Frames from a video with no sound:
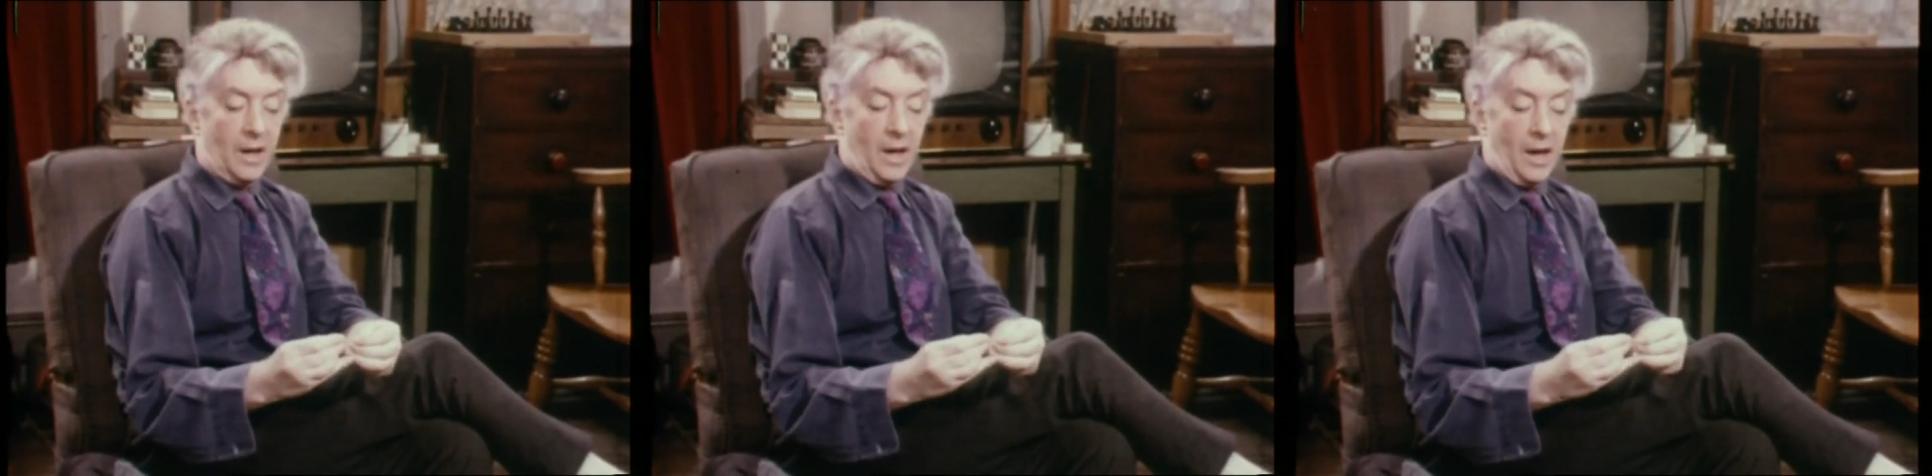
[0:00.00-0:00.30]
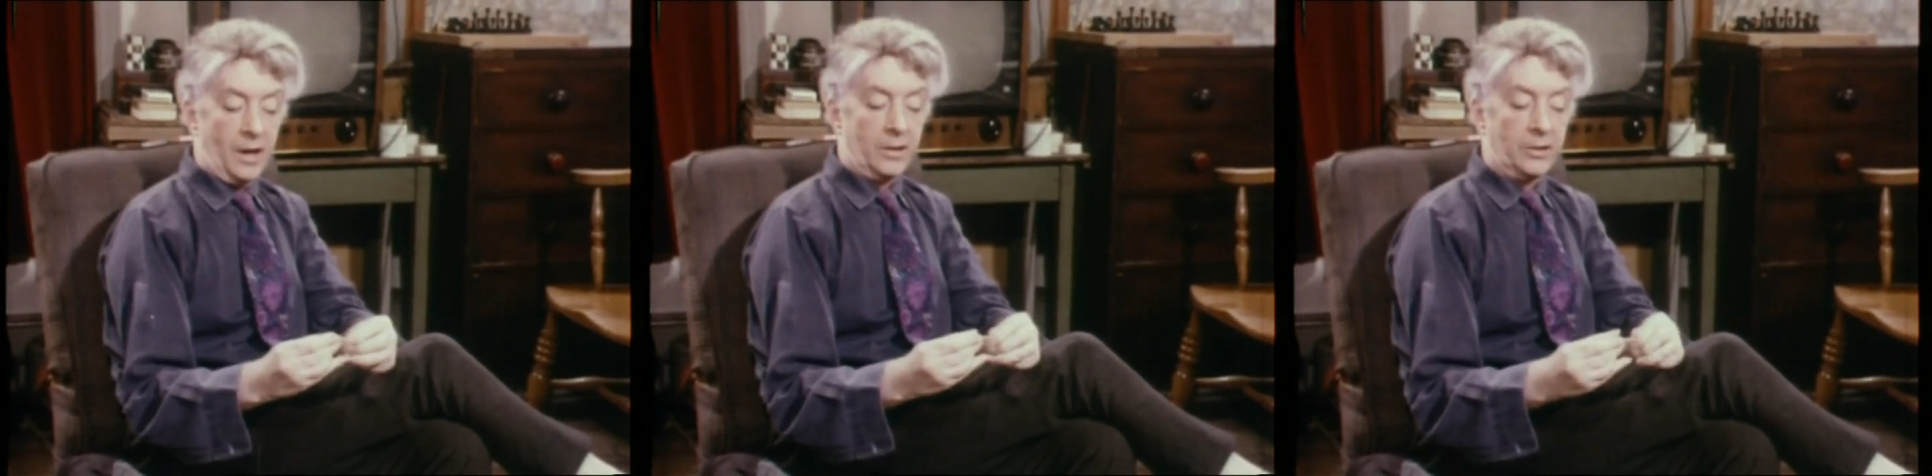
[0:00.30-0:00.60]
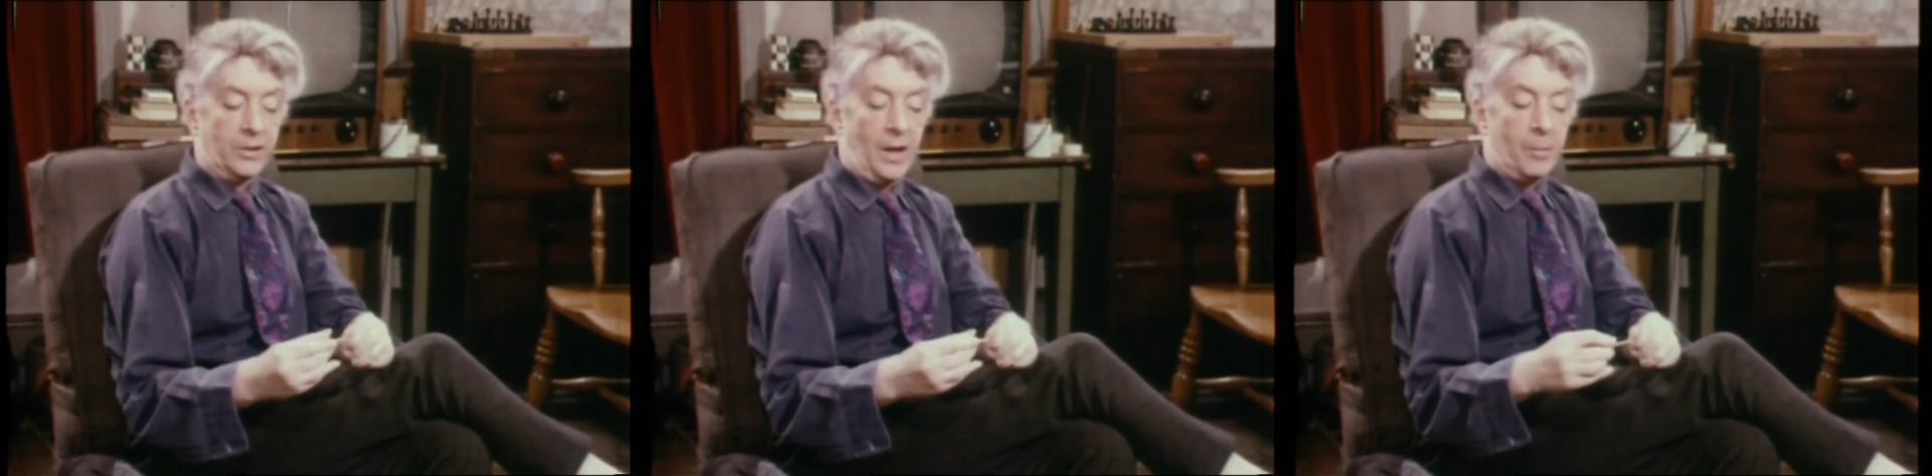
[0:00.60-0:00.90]

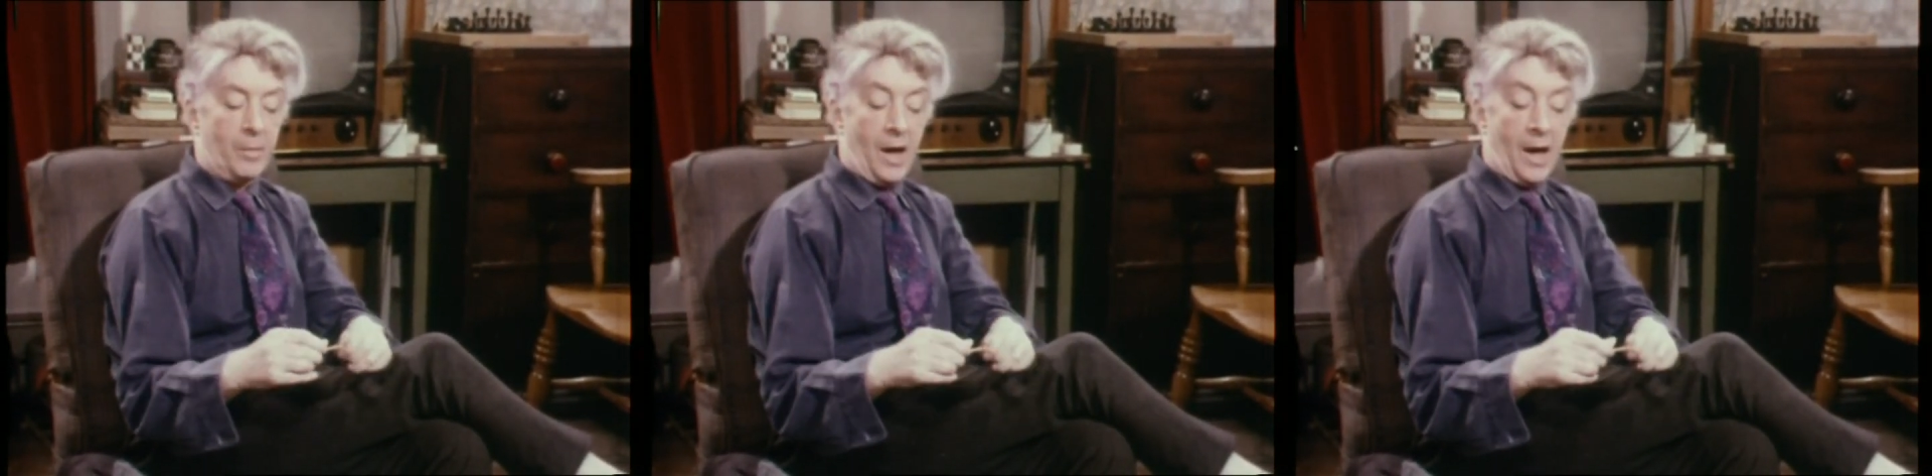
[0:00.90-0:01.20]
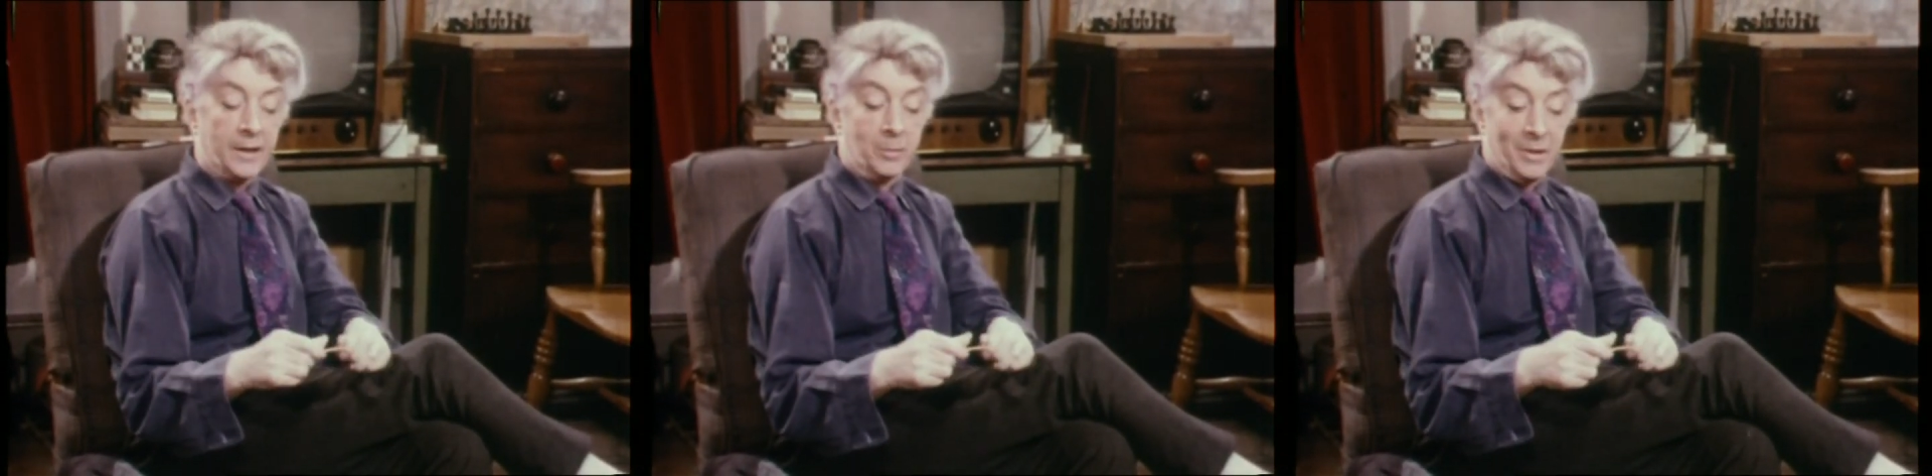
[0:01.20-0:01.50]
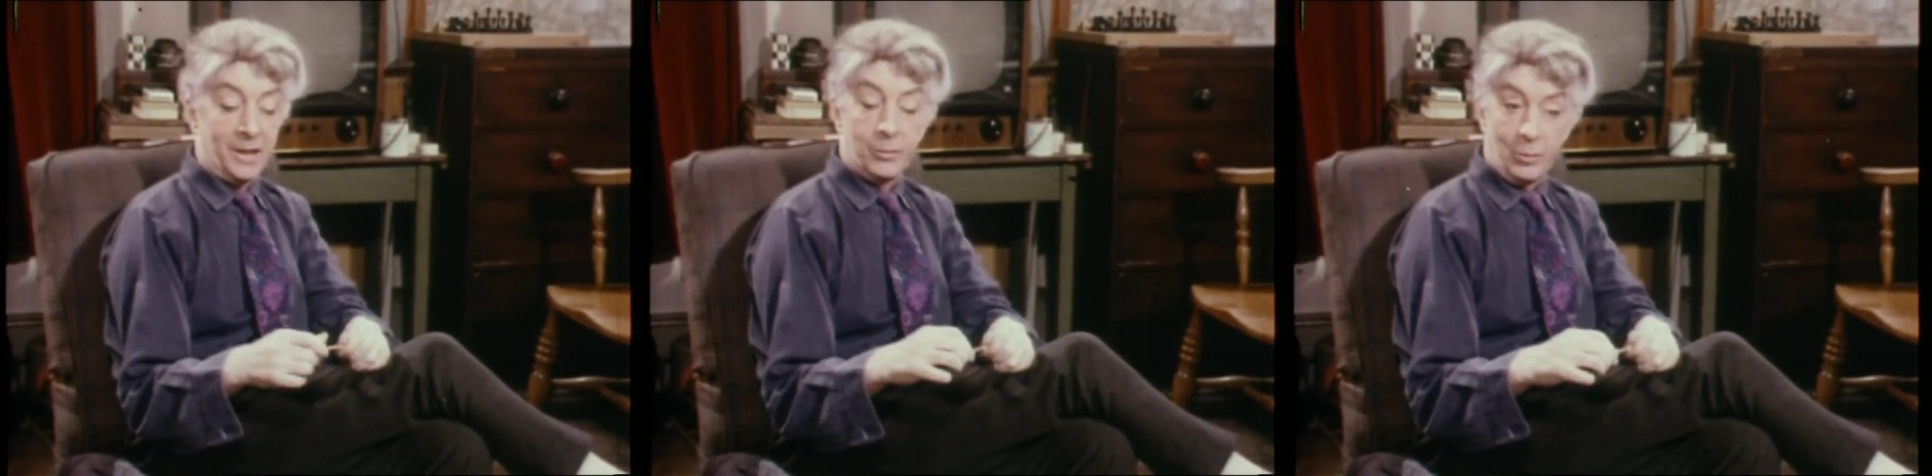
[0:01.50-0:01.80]
And I can believe in